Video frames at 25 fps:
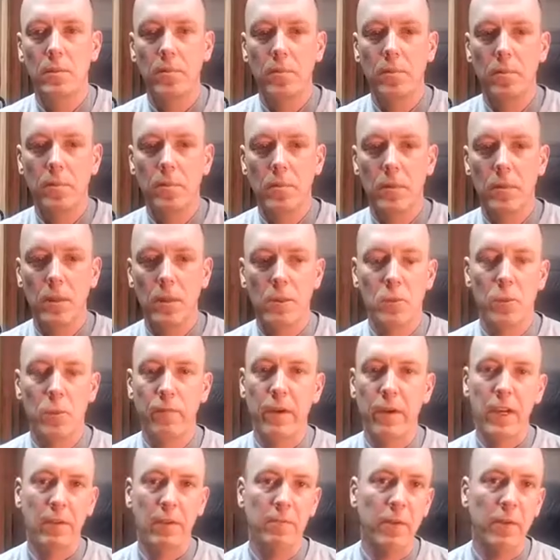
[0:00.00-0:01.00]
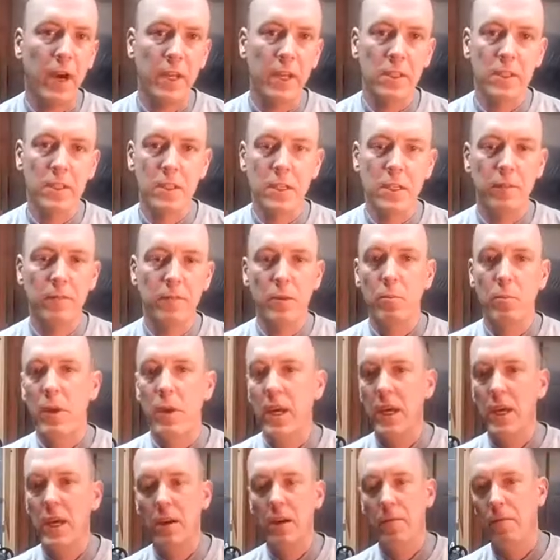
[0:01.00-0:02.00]
Just if I could find stuff to
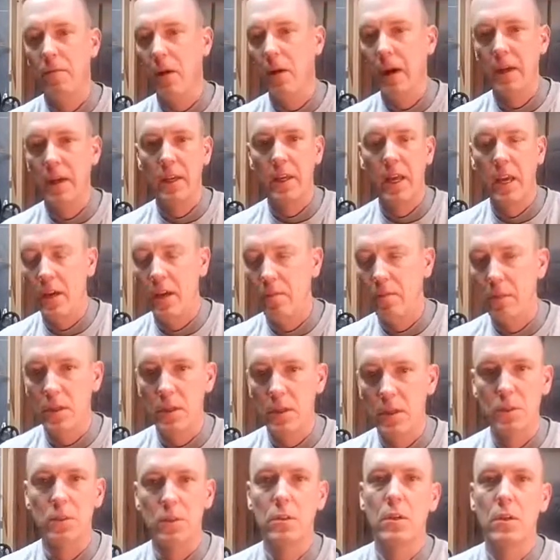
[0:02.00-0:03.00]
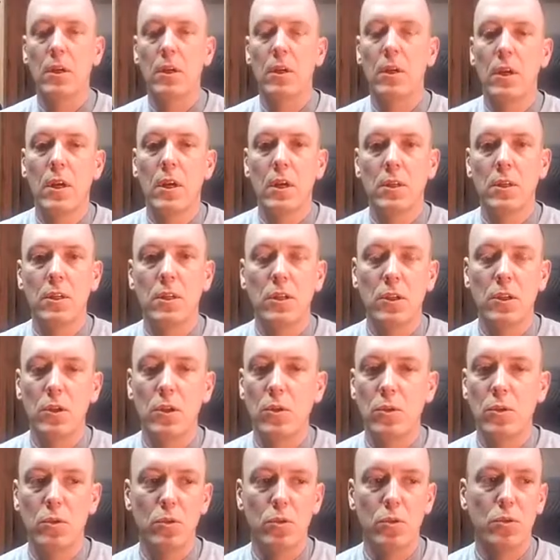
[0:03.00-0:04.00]
make, find canvas to
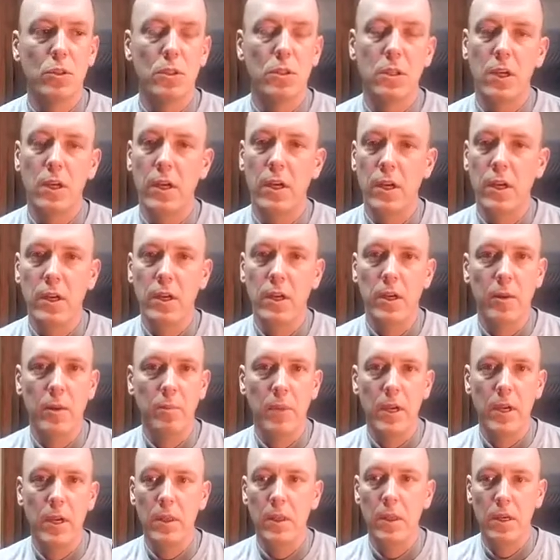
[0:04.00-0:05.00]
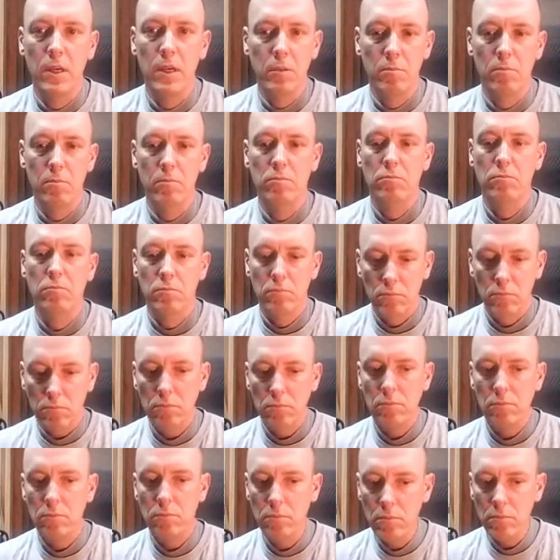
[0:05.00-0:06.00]
use. And then
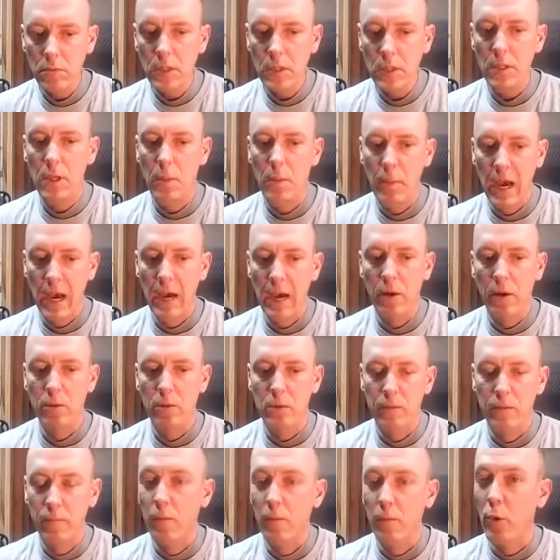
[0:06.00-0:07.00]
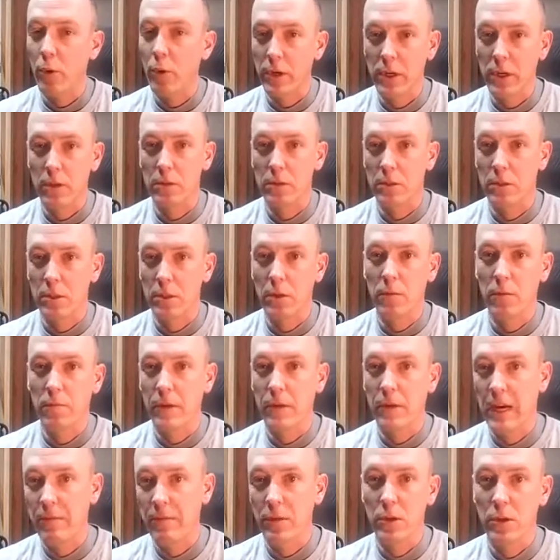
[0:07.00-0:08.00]
about 4 years ago,
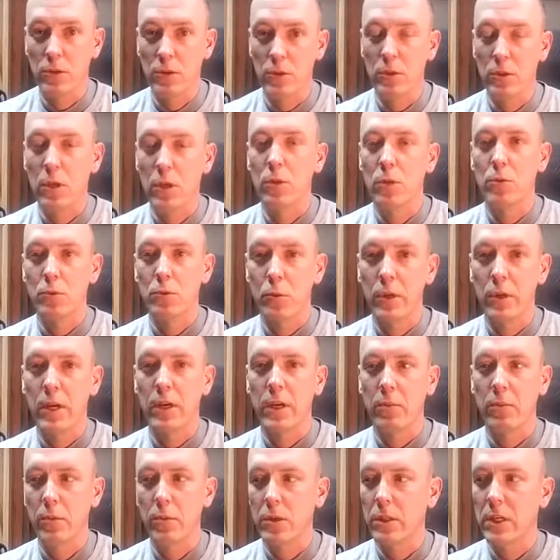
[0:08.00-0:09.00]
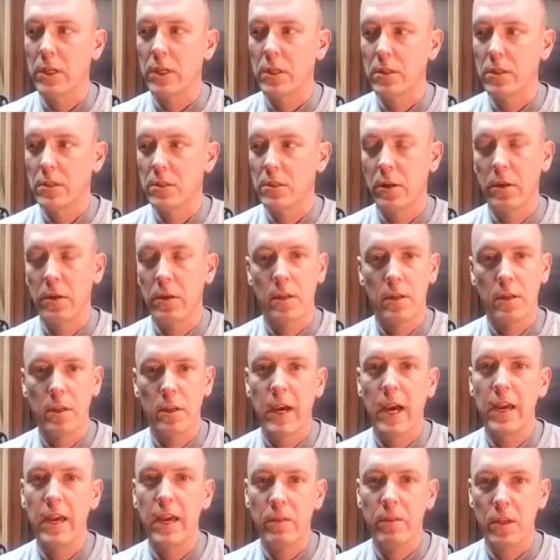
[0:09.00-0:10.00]
5 years ago is when I really started to
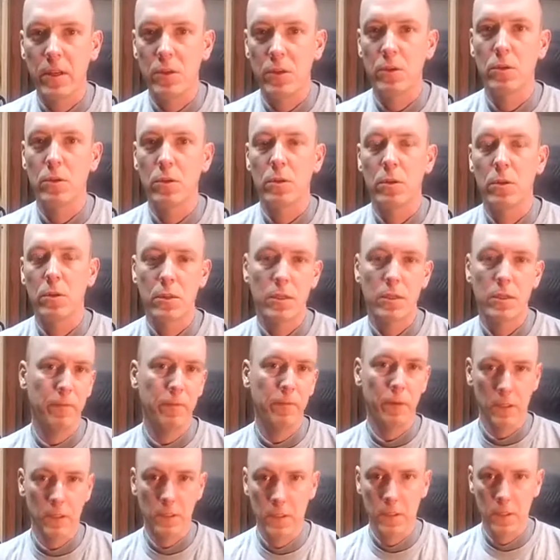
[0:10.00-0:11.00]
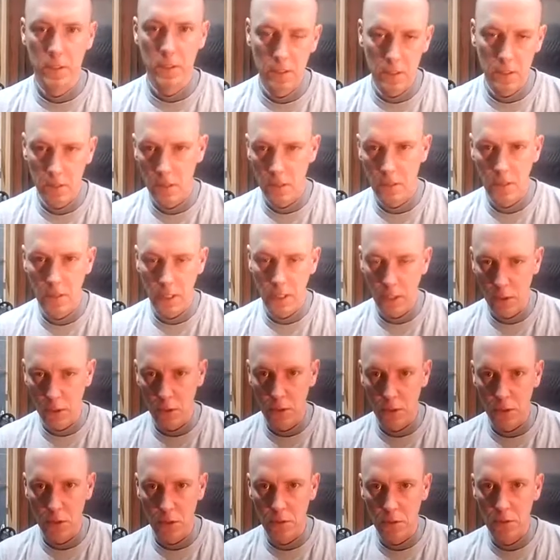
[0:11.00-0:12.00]
dive into the differences in the seat
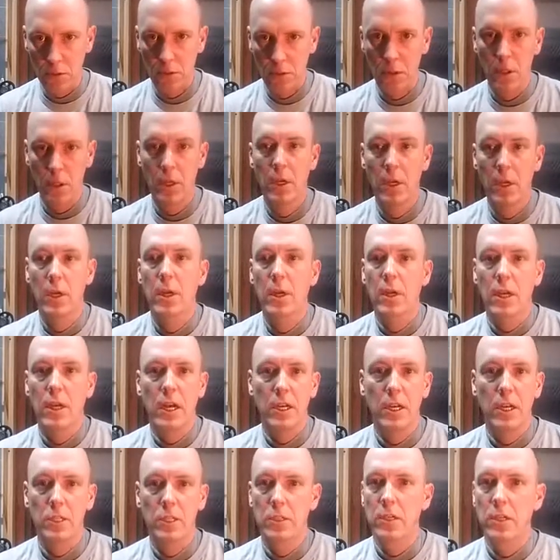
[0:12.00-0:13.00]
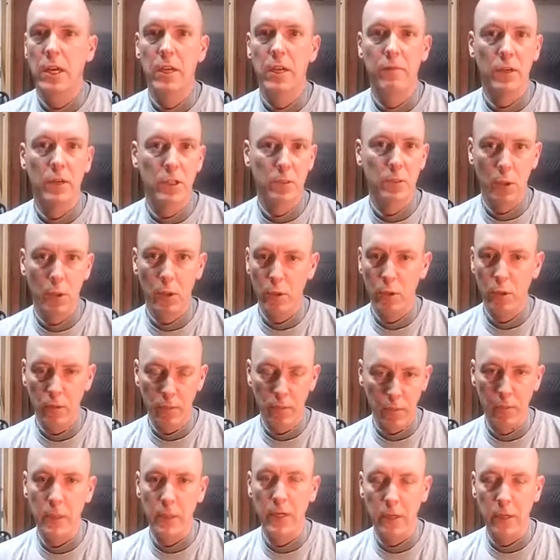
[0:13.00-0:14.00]
cushions. And it just kind of exploded
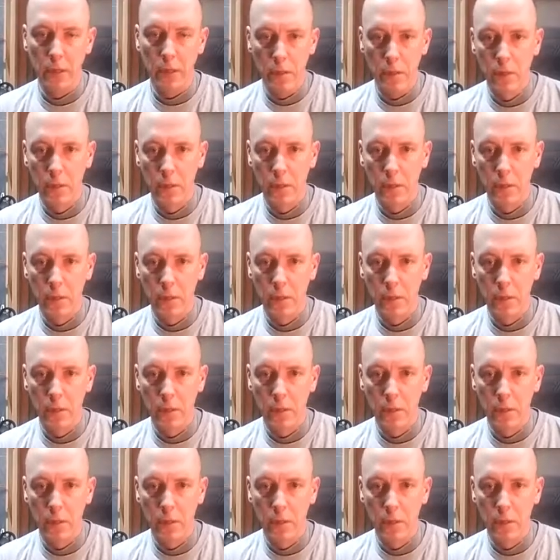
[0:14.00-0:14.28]
from there.